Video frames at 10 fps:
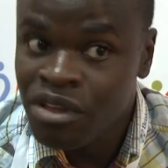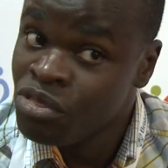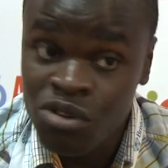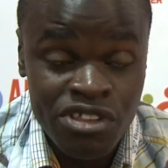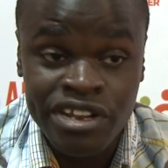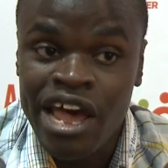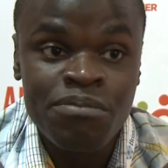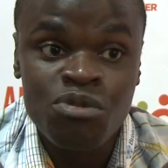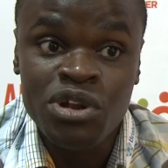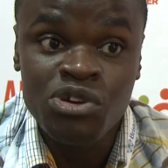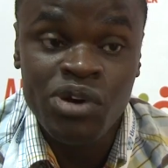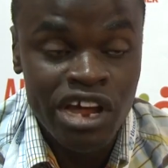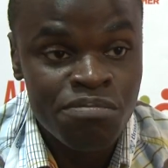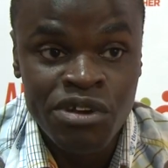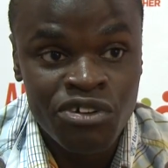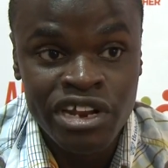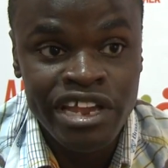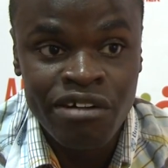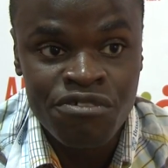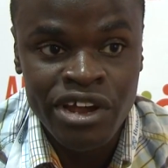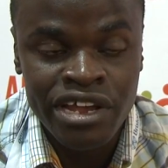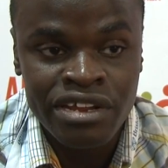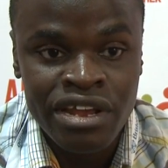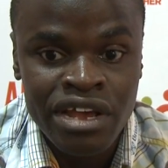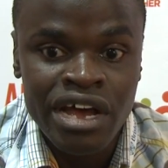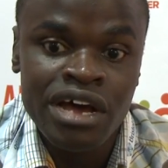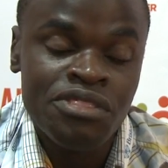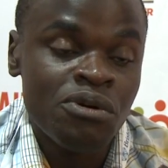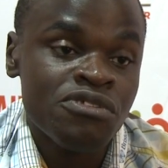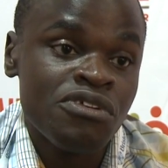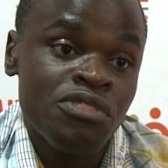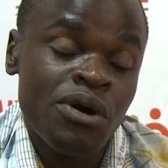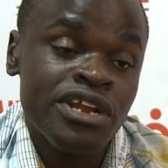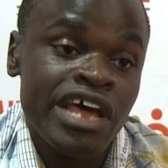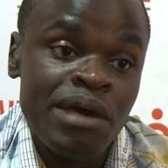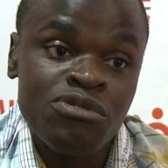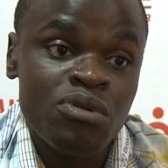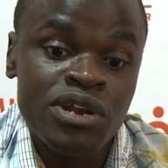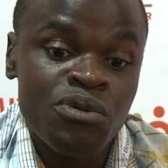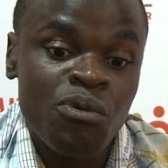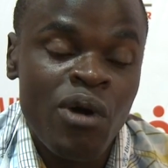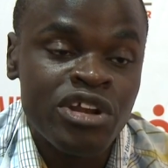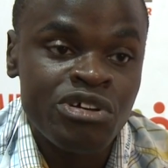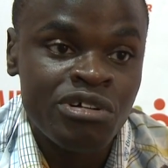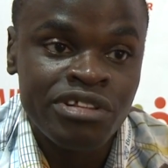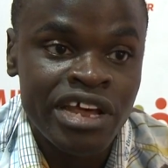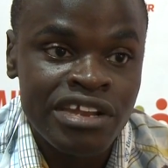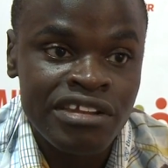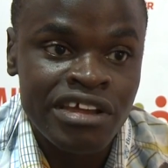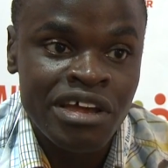Those are times when you can be really afraid. There were times when we were told that